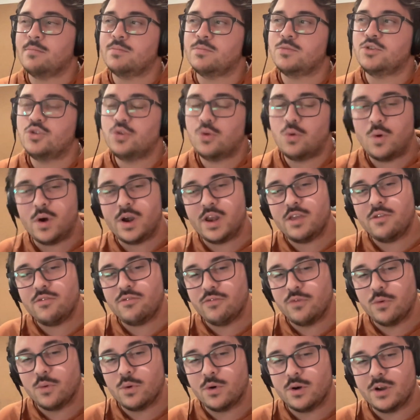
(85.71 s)

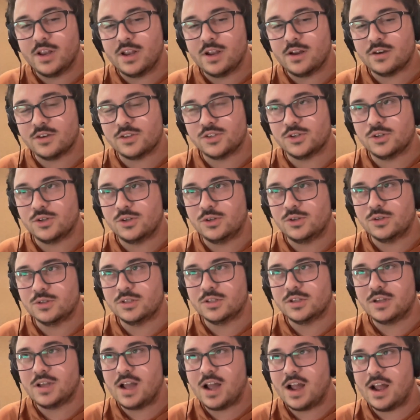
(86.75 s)
24 years
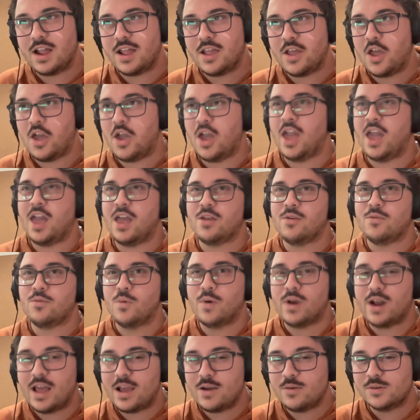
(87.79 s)
old, and
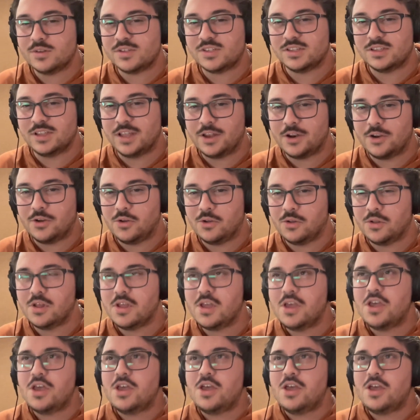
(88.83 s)
when I was little,